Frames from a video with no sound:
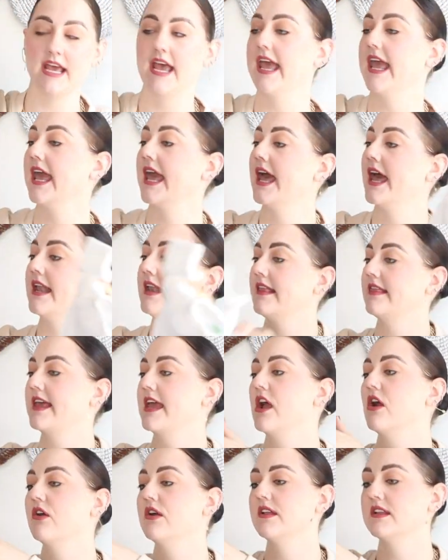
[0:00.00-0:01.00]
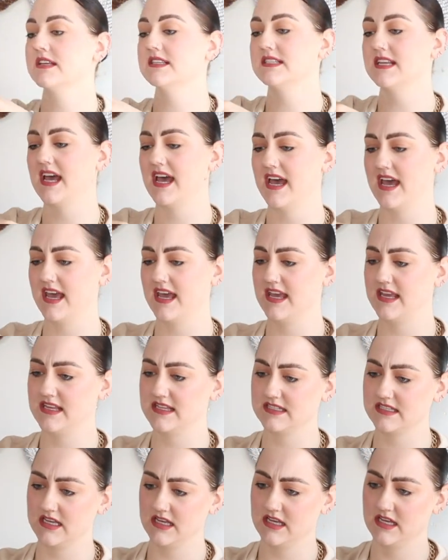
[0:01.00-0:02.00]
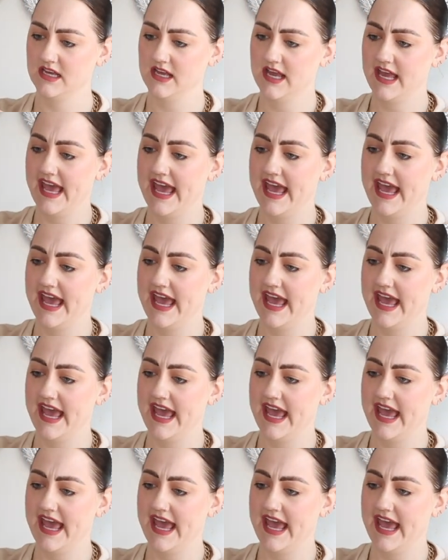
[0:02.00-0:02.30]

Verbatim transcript: and they are in a size uh,